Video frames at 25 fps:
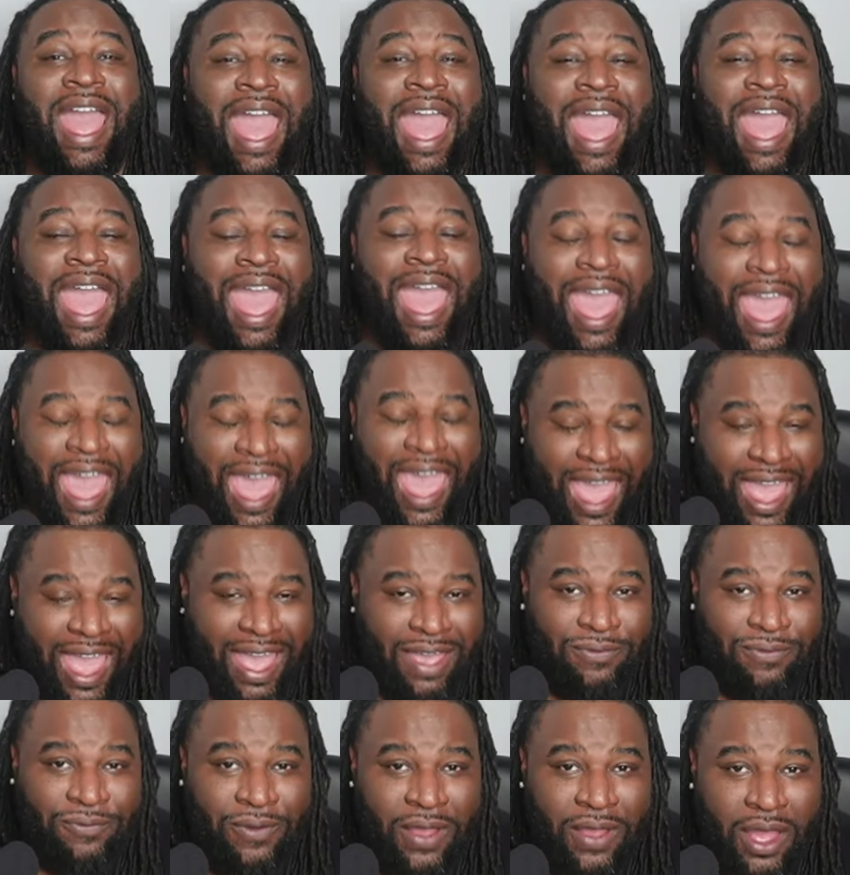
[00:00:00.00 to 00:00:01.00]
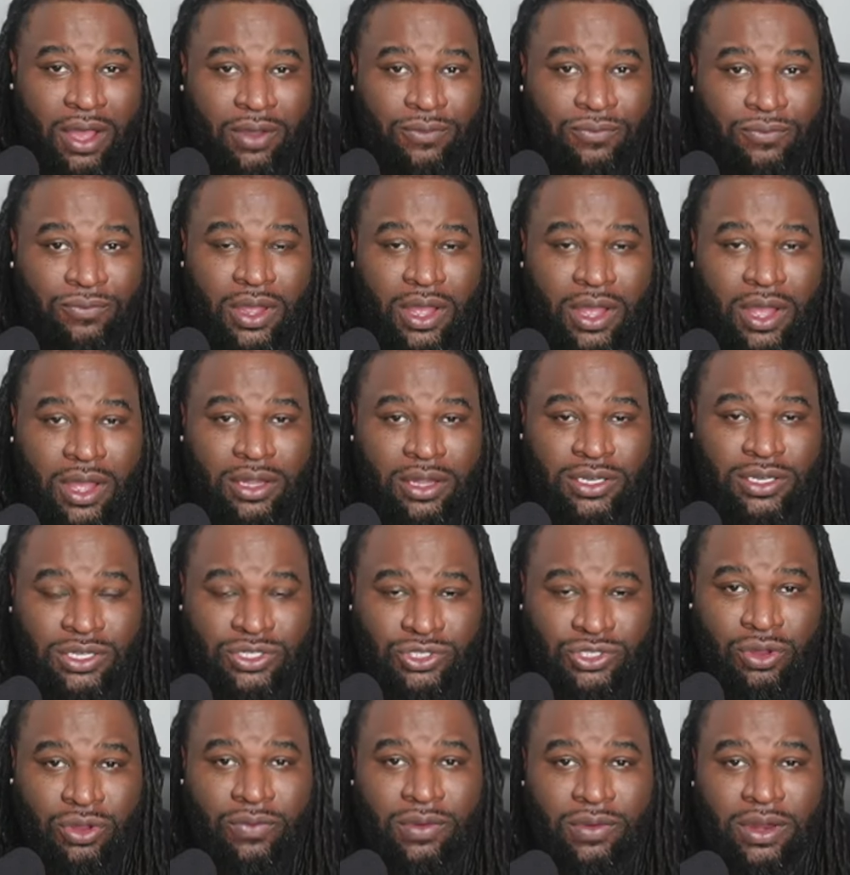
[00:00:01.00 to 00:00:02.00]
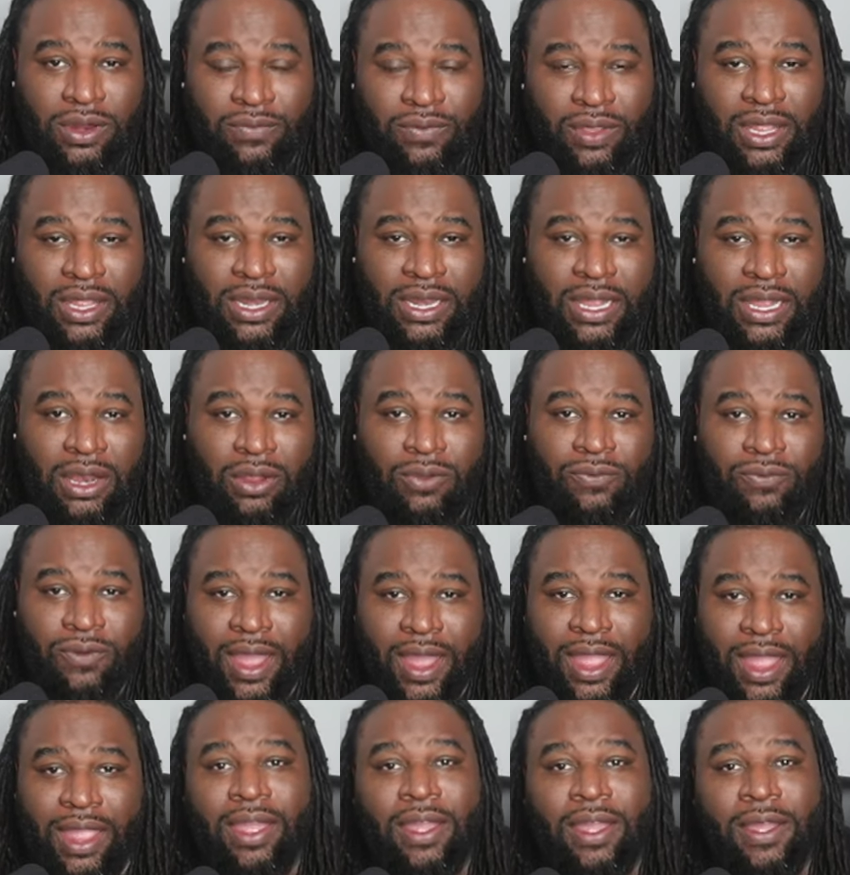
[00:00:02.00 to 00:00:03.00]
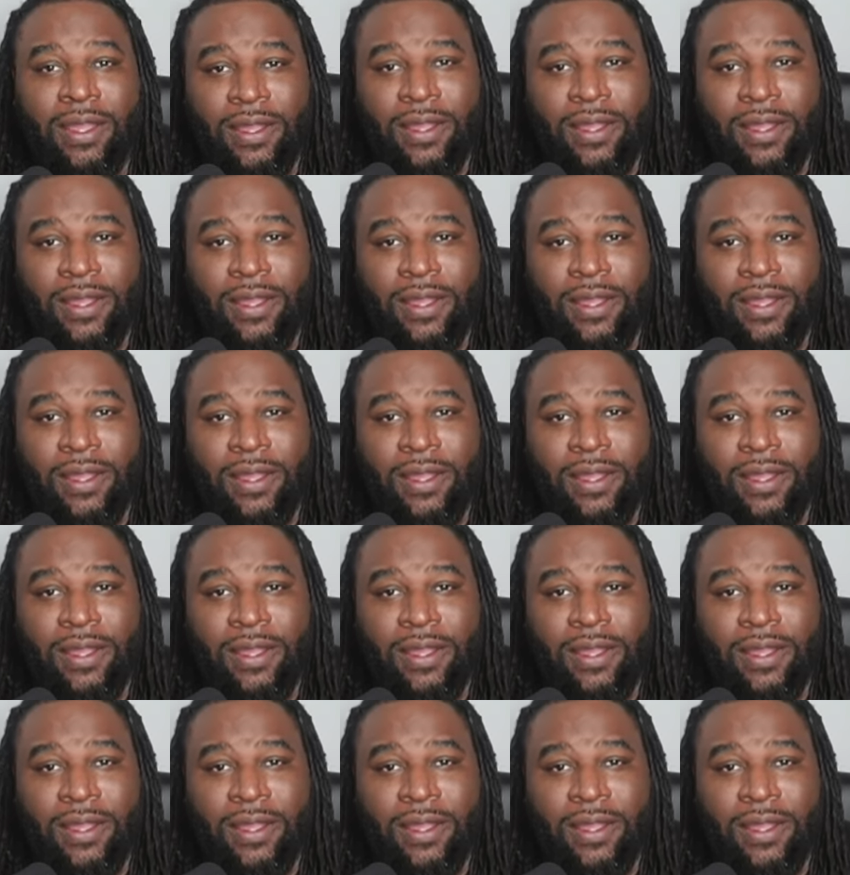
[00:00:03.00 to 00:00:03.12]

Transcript: half of deserving of a Canelo fight